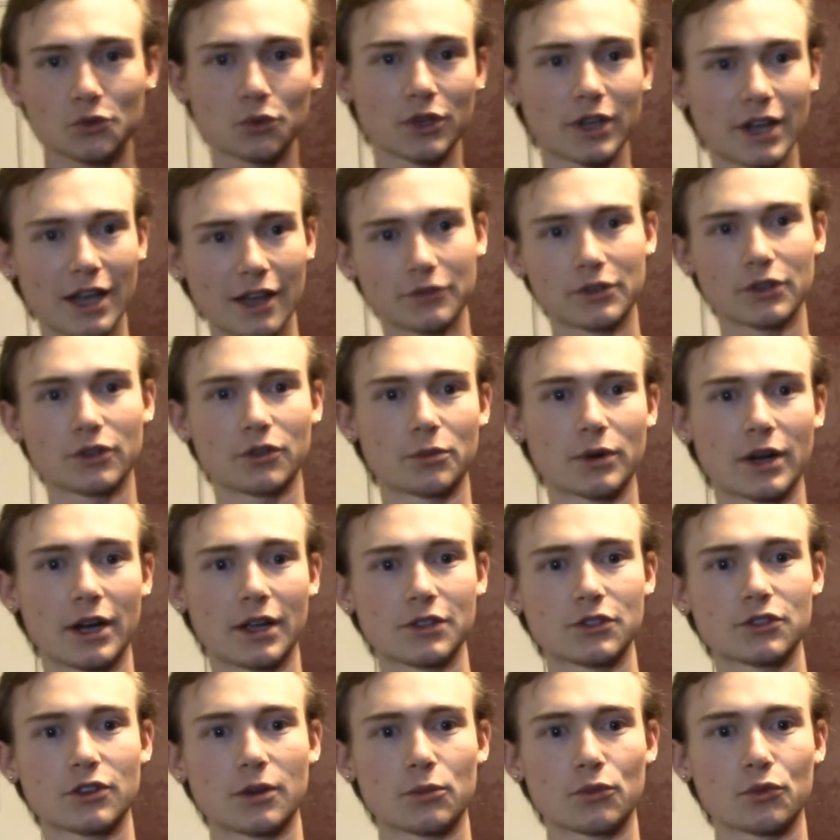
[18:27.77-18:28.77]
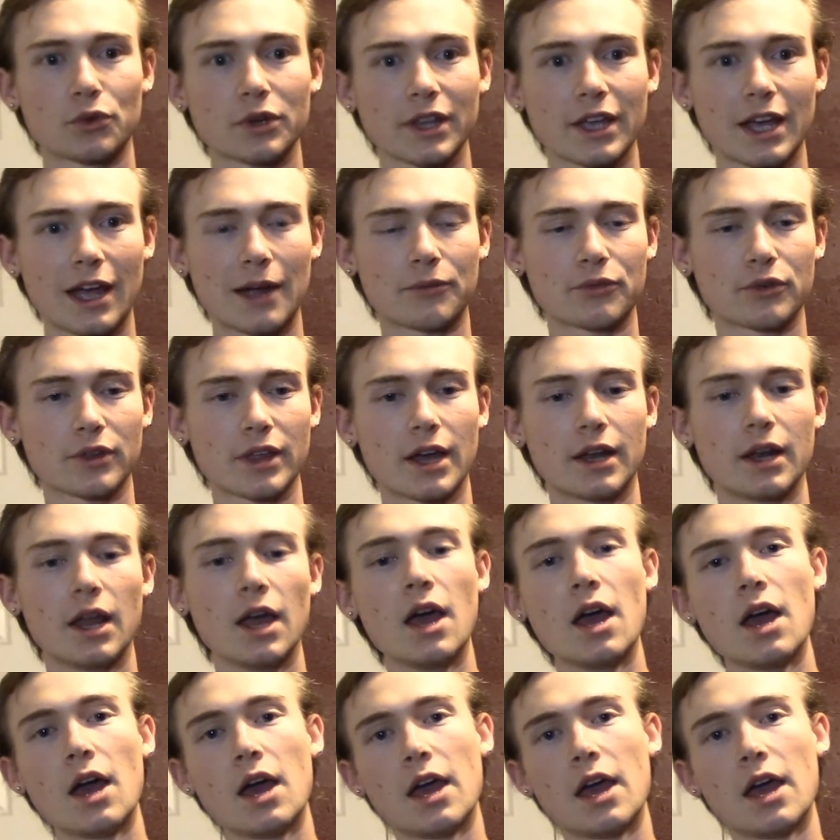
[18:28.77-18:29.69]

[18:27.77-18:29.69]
we're going to have Dylan Bryan, so I'm really hyped for that.